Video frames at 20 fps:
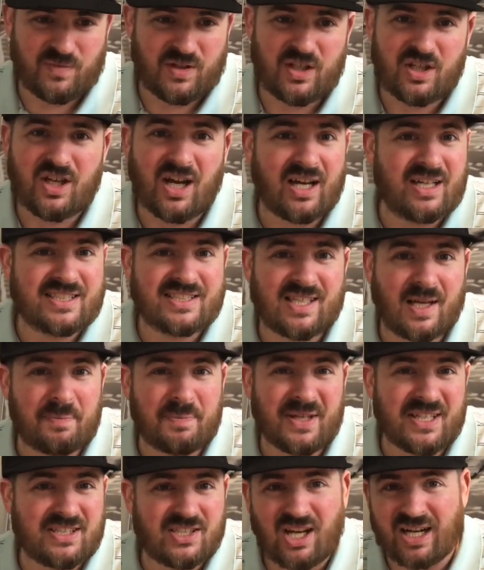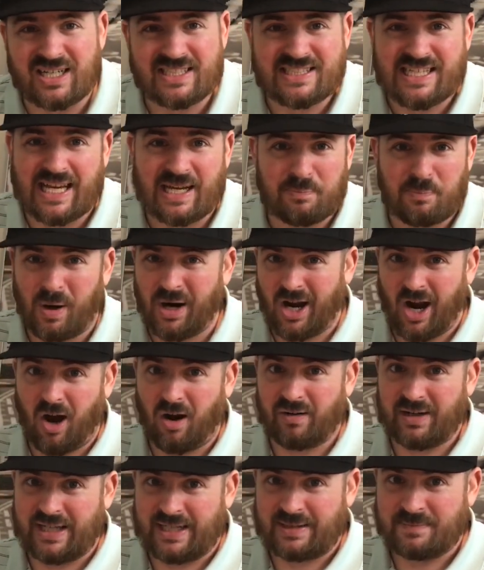you got something's got to take
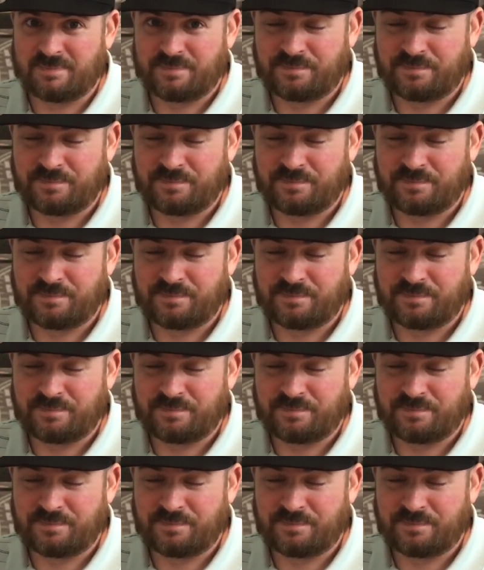priority.